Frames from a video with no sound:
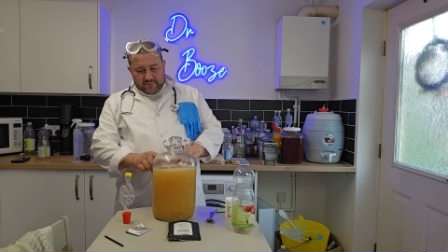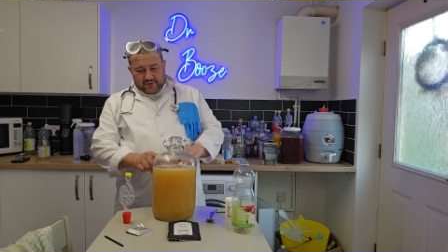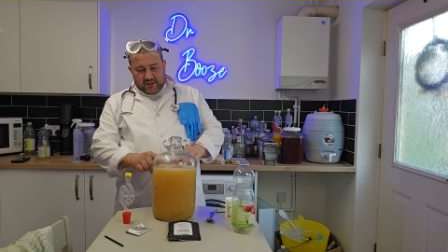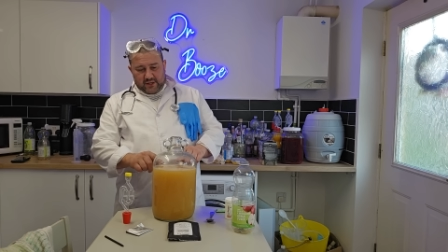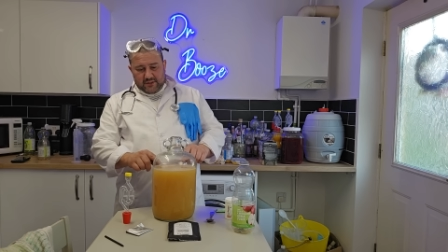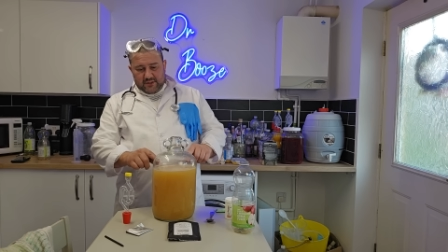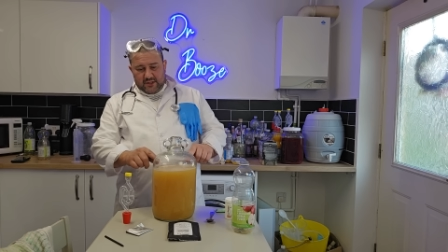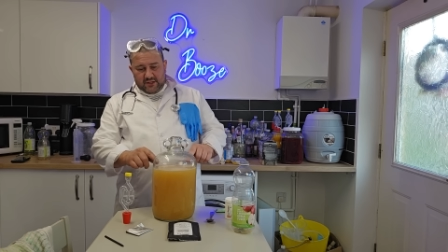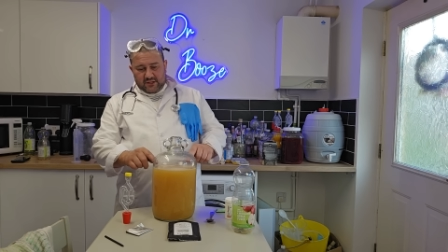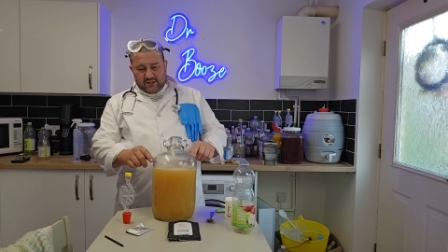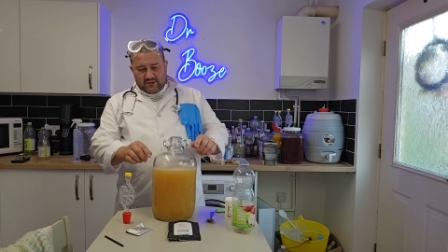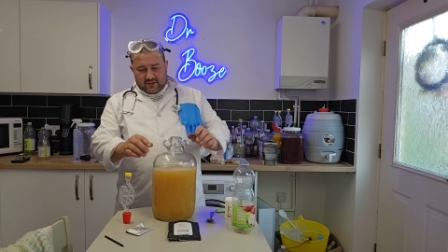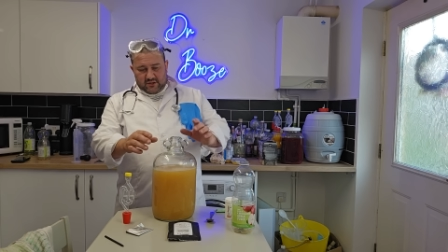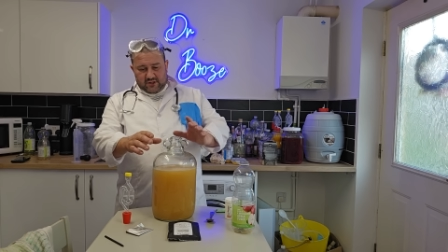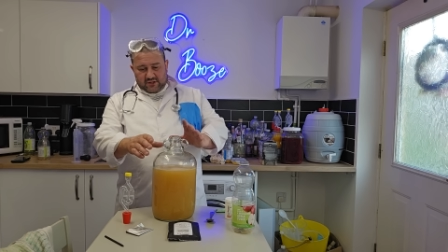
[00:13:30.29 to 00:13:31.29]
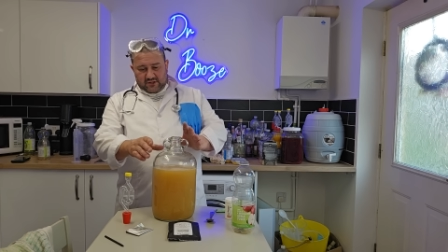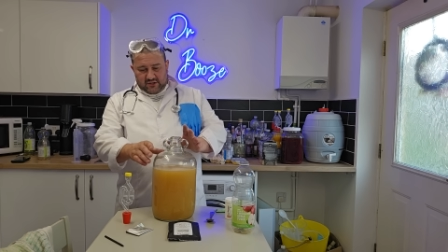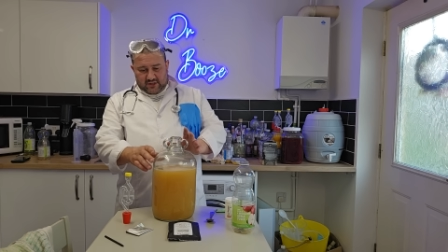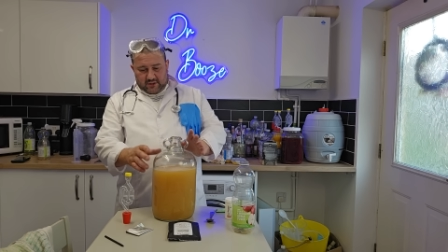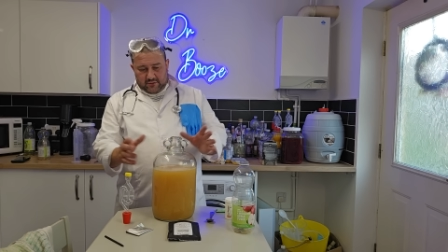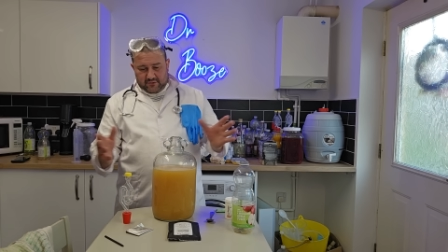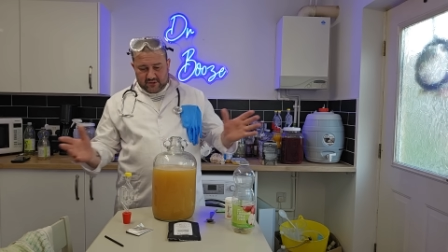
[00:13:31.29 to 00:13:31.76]
that yeast is going to
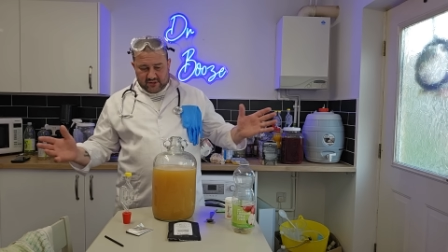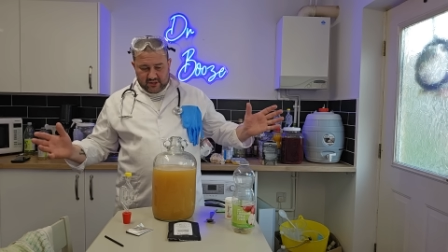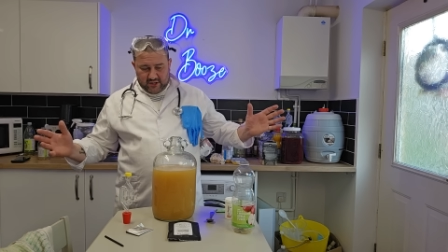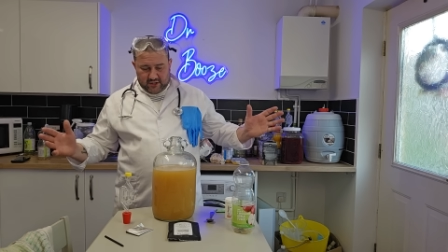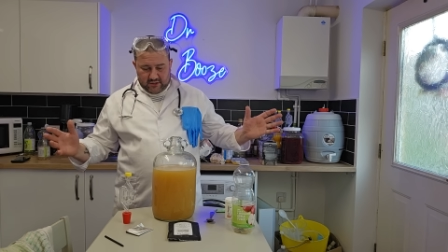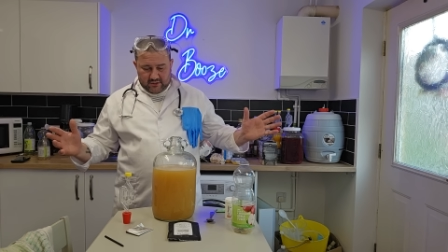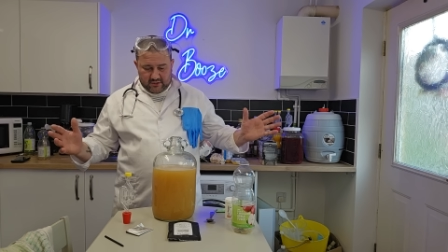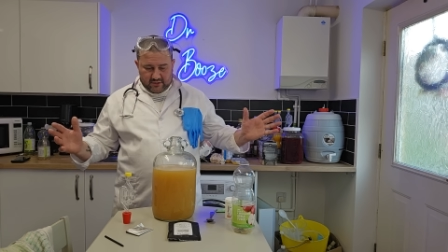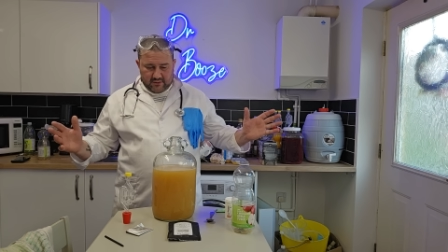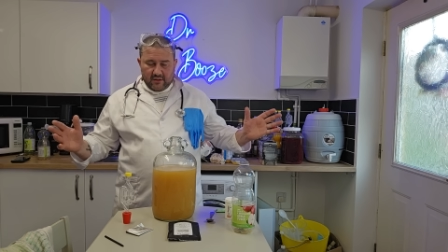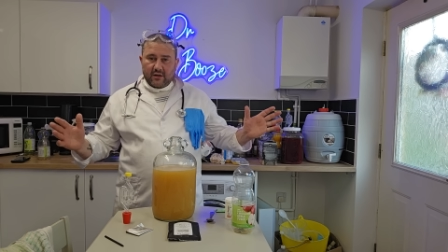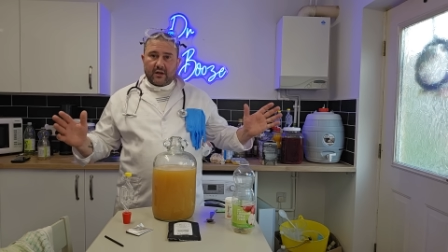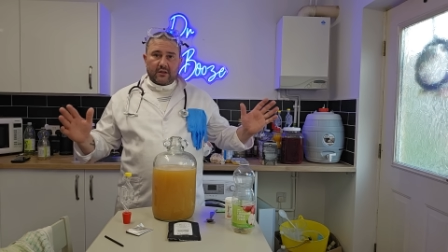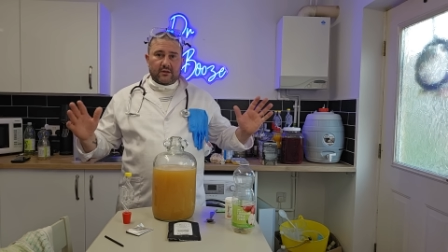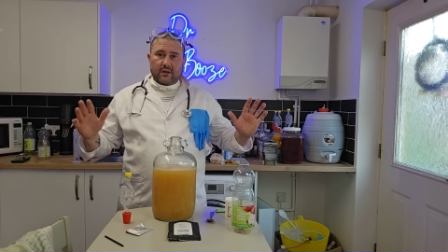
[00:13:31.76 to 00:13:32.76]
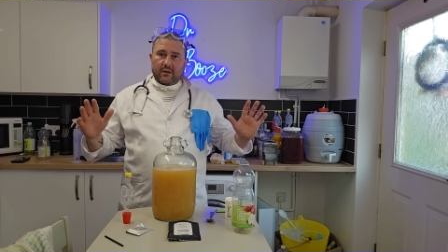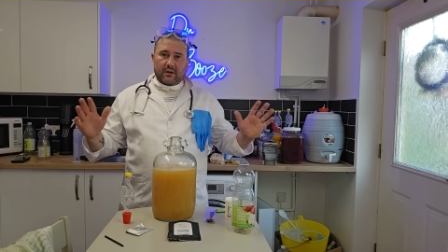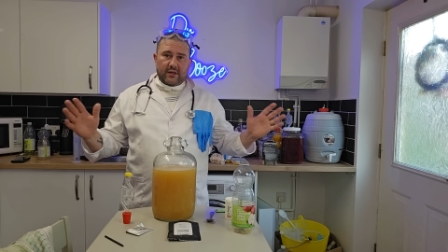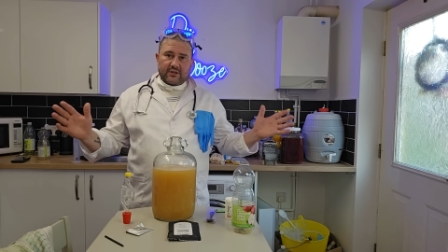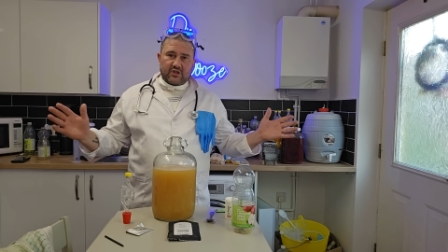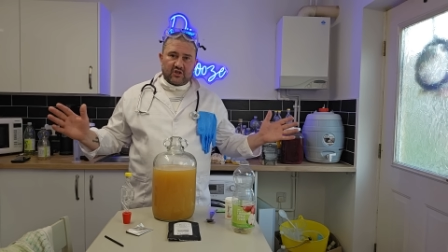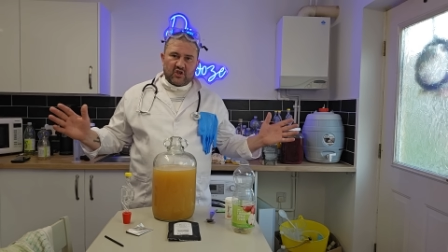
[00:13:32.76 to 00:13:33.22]
stick on the sides.
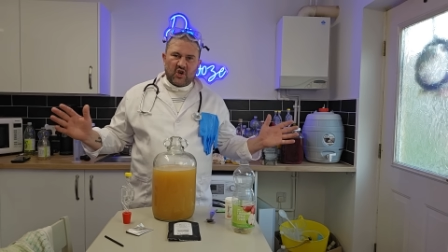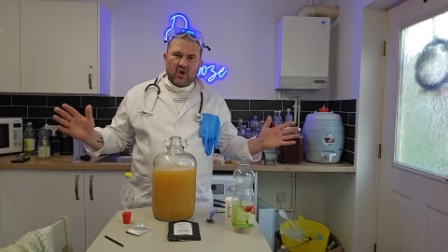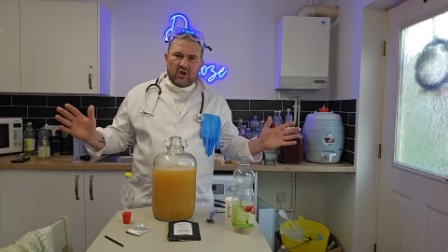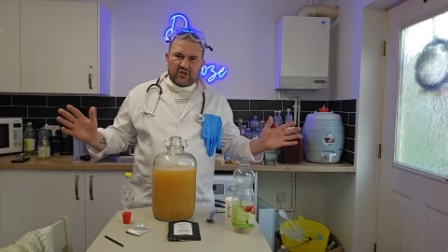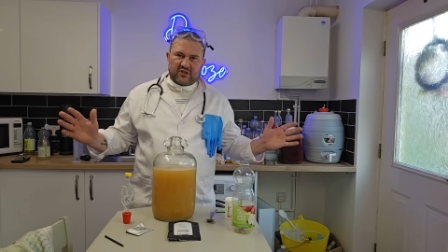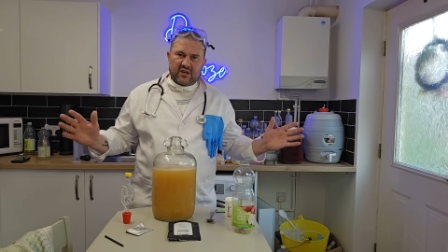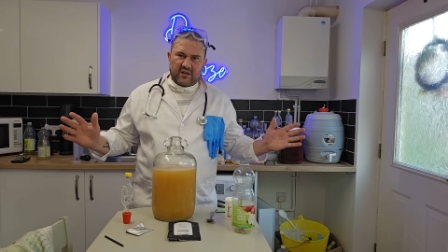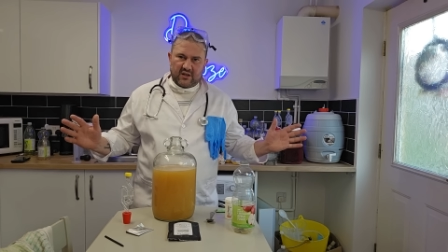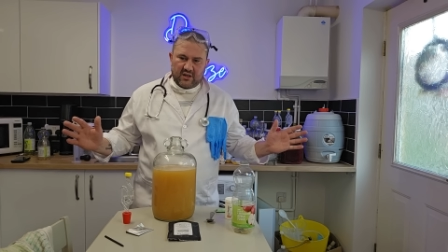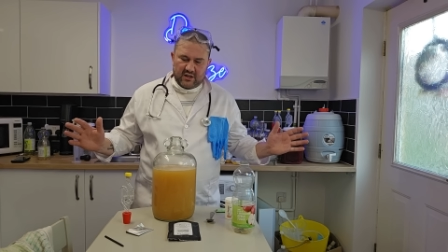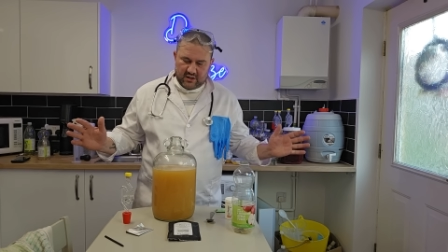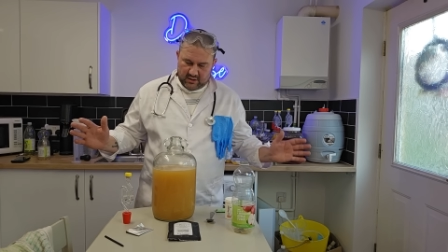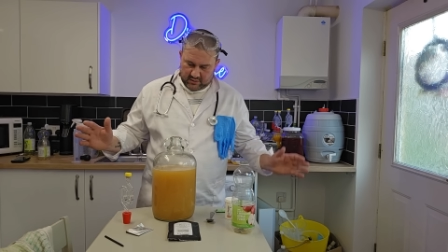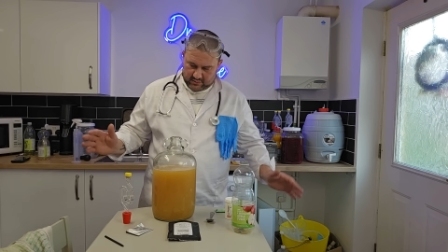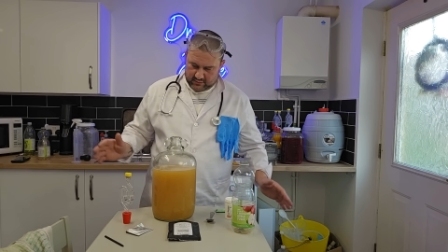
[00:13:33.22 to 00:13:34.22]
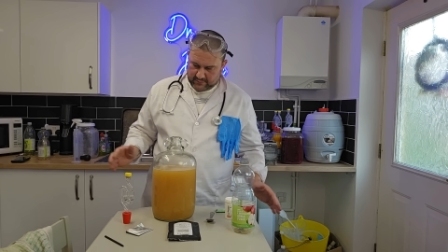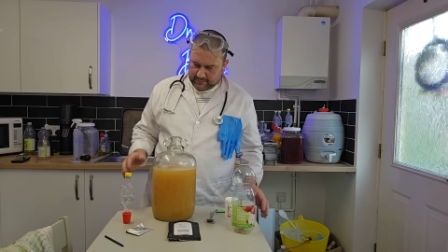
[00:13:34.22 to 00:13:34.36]
It just looks ugly.